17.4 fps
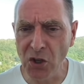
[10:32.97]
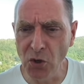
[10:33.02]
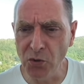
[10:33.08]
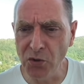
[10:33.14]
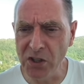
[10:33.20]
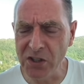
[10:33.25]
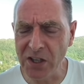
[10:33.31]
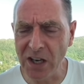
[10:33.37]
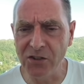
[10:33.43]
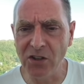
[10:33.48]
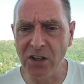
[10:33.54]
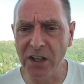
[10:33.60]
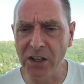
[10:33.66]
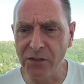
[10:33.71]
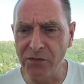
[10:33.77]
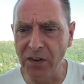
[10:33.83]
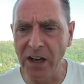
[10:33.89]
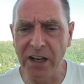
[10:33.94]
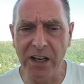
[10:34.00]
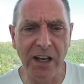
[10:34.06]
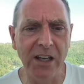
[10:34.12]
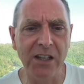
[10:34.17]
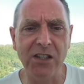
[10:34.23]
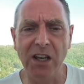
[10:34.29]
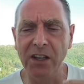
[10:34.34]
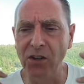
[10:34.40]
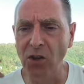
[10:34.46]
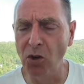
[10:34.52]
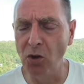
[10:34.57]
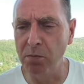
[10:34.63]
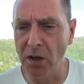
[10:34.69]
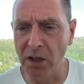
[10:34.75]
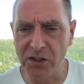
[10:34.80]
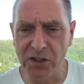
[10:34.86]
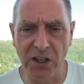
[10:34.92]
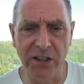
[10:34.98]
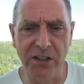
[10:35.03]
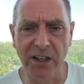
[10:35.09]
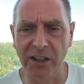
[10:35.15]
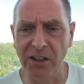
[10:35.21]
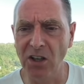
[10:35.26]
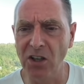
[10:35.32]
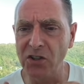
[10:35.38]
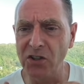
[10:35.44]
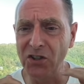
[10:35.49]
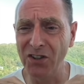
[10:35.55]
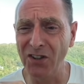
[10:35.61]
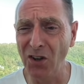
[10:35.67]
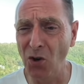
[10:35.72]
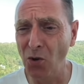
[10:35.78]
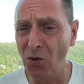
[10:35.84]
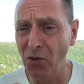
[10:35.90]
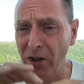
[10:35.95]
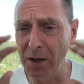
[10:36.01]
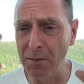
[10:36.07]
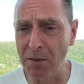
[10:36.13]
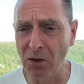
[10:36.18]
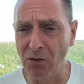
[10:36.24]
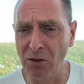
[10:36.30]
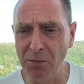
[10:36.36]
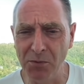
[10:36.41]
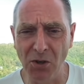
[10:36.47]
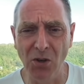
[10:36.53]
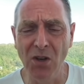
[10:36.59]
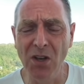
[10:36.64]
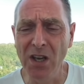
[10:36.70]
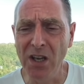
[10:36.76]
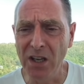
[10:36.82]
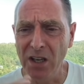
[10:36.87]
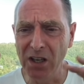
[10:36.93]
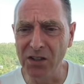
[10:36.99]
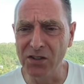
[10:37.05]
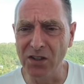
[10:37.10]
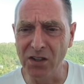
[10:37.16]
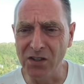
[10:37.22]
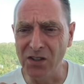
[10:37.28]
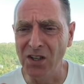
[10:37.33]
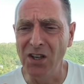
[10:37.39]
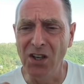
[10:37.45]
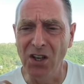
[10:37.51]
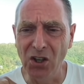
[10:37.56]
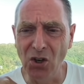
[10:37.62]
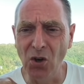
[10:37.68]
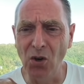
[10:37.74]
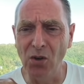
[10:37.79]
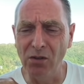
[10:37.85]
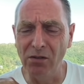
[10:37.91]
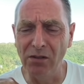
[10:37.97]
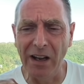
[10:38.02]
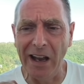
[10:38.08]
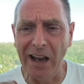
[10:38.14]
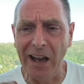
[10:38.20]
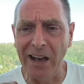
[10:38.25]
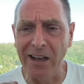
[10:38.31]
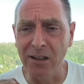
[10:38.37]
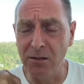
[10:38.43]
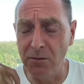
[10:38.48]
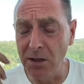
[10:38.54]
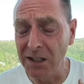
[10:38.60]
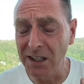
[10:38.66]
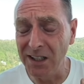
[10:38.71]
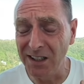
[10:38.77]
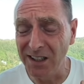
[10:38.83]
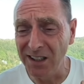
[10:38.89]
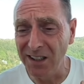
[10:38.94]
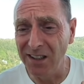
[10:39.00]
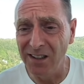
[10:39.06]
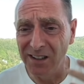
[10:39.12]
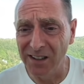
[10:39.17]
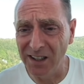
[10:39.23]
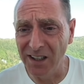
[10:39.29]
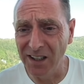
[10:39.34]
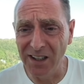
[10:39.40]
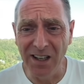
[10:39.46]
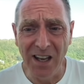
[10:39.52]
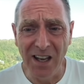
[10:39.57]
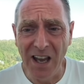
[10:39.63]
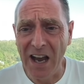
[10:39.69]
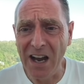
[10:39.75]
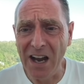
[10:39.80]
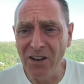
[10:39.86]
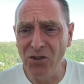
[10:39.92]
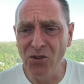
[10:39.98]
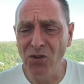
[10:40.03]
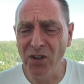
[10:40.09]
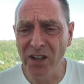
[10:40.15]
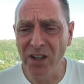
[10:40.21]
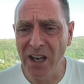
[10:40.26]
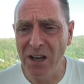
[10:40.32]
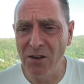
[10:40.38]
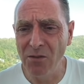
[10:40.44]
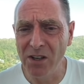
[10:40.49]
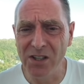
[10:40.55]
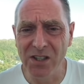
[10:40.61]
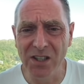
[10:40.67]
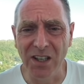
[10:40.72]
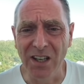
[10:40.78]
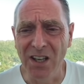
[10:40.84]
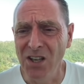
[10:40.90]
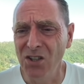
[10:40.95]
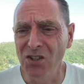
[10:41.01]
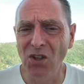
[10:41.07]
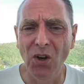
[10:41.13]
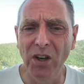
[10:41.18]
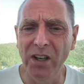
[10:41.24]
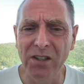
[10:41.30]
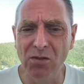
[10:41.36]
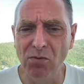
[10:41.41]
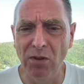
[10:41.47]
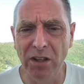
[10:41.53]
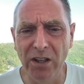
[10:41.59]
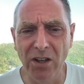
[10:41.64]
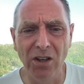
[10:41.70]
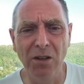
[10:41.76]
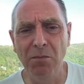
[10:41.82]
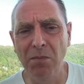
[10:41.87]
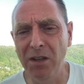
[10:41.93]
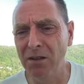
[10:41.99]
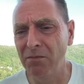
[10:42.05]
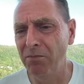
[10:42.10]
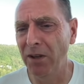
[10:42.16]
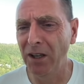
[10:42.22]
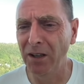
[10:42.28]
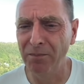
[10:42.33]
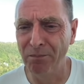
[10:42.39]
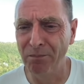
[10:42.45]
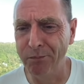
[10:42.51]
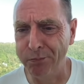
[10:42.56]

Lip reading: decentralized finance and the whole blockchain technology and the whole thing about crypto, is this anonymity thing. How are you going to KYC? So it's really going to be a big